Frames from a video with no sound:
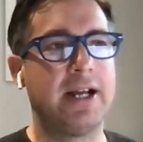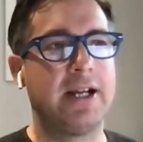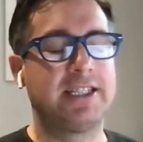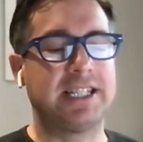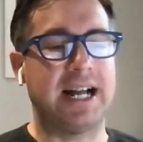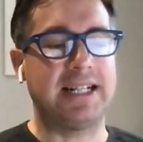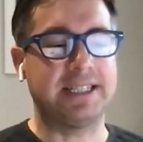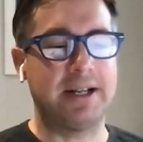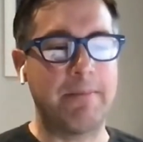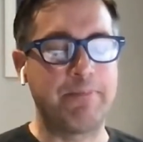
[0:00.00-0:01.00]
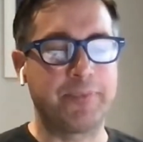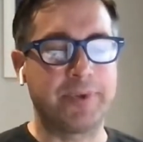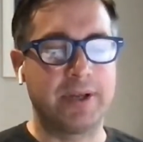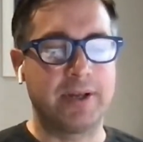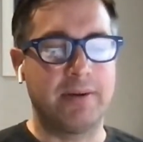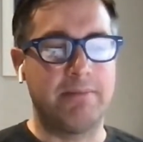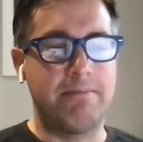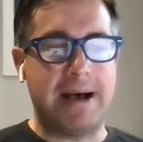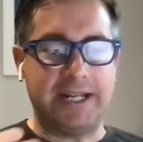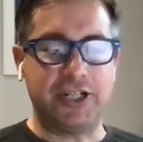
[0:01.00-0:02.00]
So as a
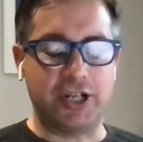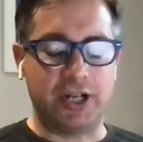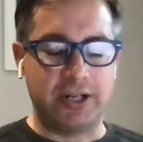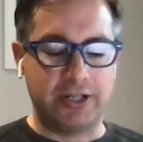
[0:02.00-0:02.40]
manager,